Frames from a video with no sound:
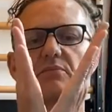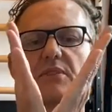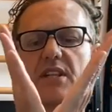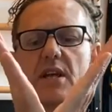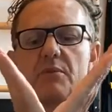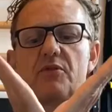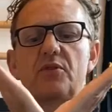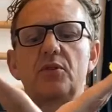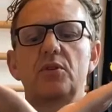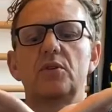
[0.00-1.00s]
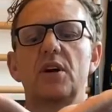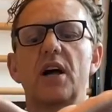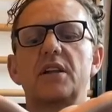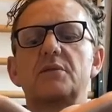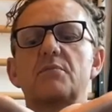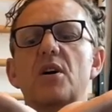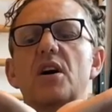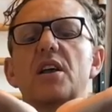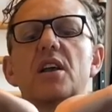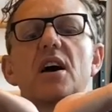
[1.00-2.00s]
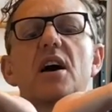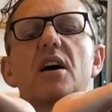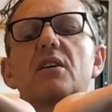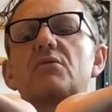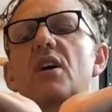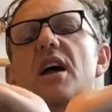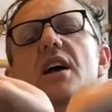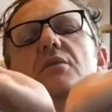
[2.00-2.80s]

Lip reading: did that before, and my right hand